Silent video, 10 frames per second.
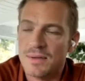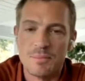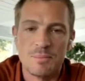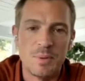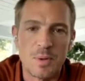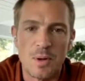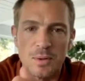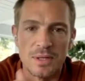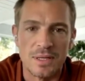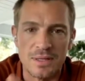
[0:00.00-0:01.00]
people
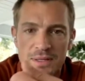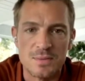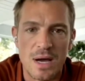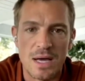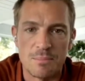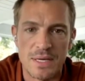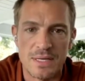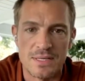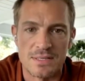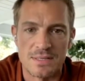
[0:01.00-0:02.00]
holding these white
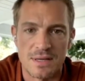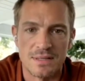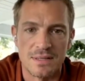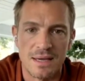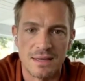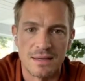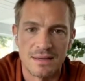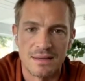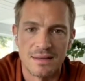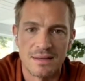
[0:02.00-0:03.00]
pages on the day,
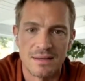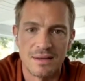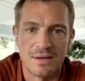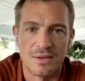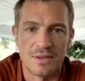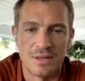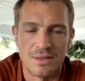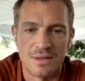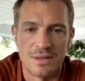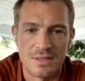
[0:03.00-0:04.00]
you know,
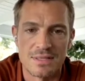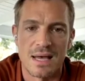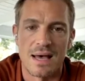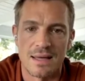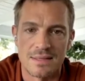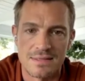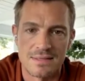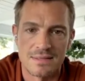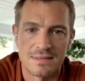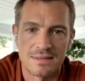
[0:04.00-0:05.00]
the sides.
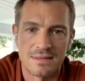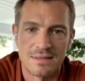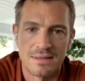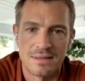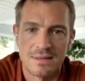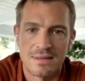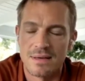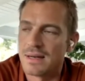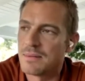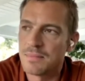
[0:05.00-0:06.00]

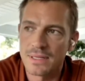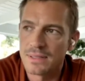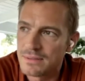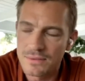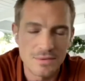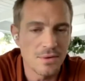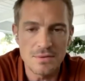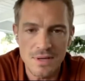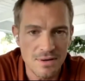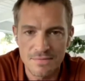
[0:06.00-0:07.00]
And I'm like, dude, those
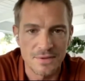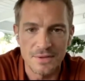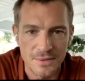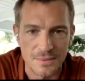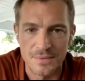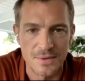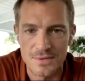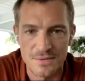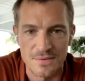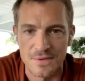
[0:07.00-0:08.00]
aren't for you. Those
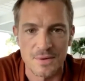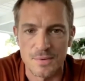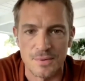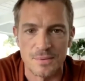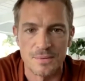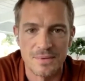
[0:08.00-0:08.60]
are for the crew.